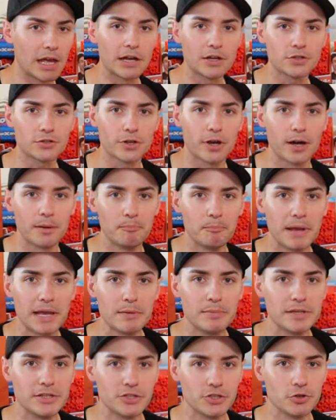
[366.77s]
X-Shot
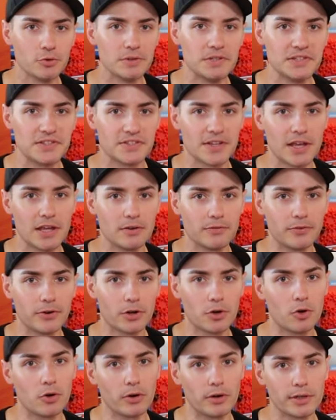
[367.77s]
may be too insane for
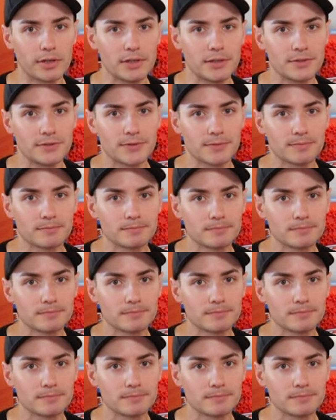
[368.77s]
corgis.